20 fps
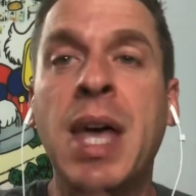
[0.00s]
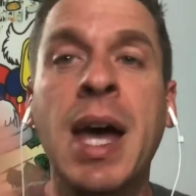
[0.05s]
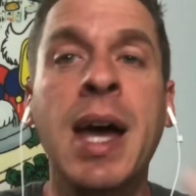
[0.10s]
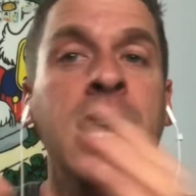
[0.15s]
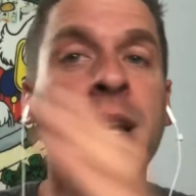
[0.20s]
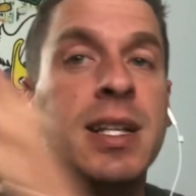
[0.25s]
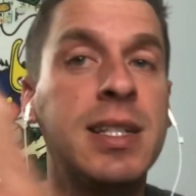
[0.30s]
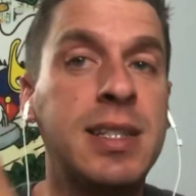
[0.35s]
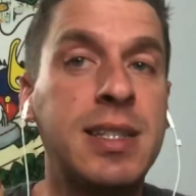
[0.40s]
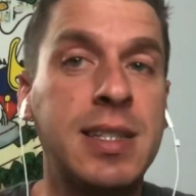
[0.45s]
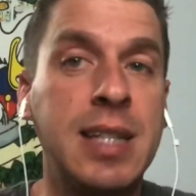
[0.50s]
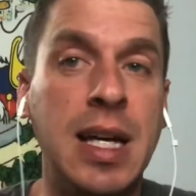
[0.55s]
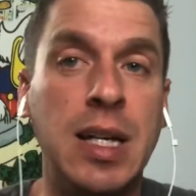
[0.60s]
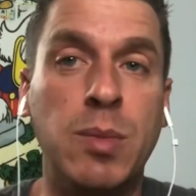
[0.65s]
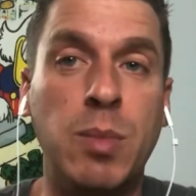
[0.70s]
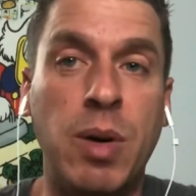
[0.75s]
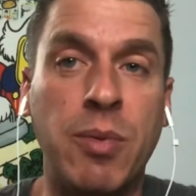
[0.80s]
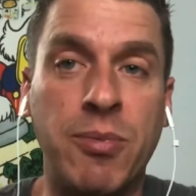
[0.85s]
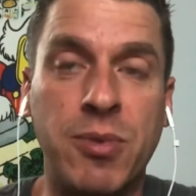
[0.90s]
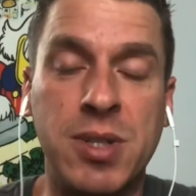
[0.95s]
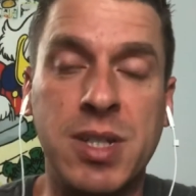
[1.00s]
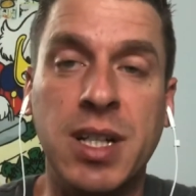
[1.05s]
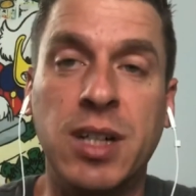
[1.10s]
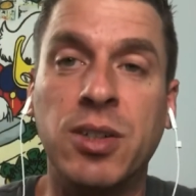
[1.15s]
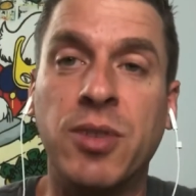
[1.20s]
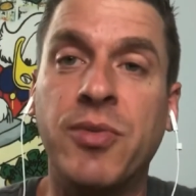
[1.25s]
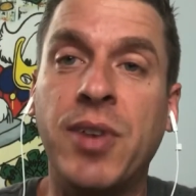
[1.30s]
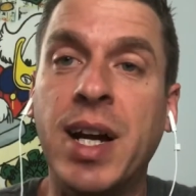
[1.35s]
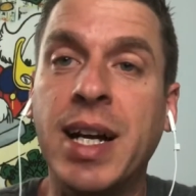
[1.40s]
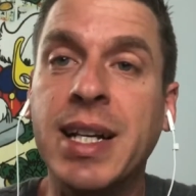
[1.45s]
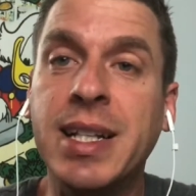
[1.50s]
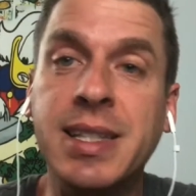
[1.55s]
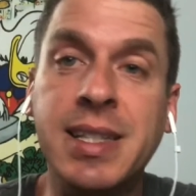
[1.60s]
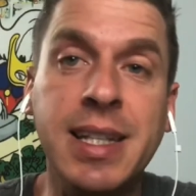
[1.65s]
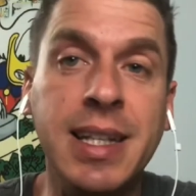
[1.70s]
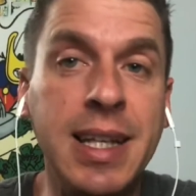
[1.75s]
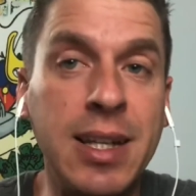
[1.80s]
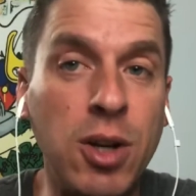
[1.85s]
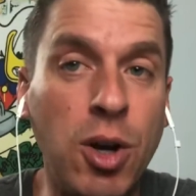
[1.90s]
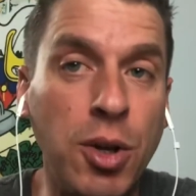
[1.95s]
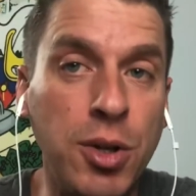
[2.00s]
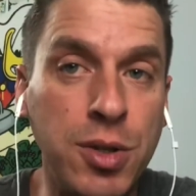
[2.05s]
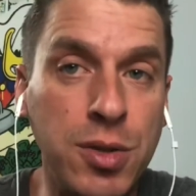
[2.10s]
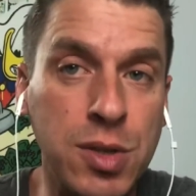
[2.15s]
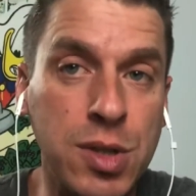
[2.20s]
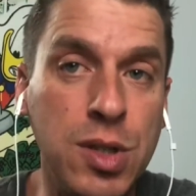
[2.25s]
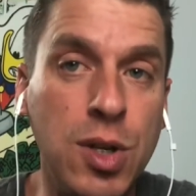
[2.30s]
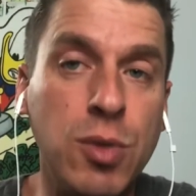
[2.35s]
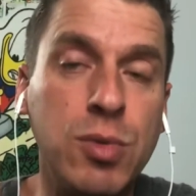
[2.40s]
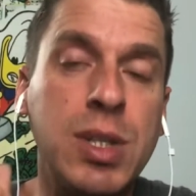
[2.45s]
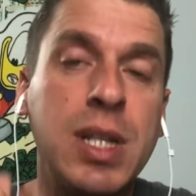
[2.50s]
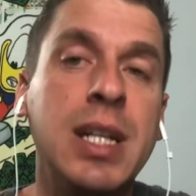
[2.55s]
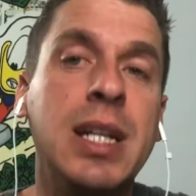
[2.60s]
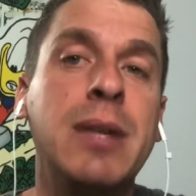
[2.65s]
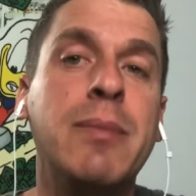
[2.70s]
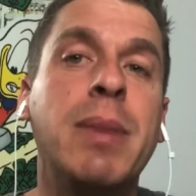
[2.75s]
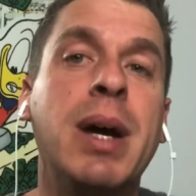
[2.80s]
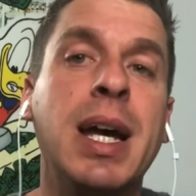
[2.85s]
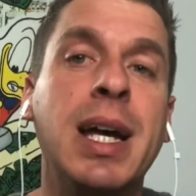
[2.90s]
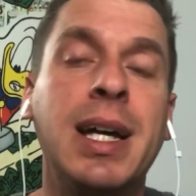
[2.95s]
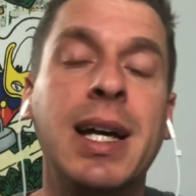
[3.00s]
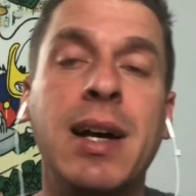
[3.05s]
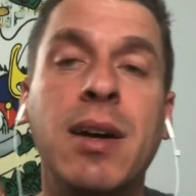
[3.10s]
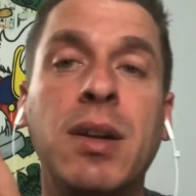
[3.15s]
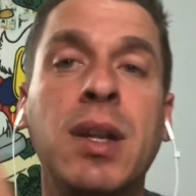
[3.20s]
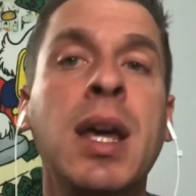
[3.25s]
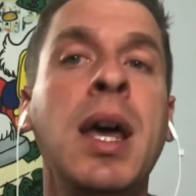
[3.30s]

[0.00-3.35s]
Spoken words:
set them up for seller financing, get all those notes hitting my account,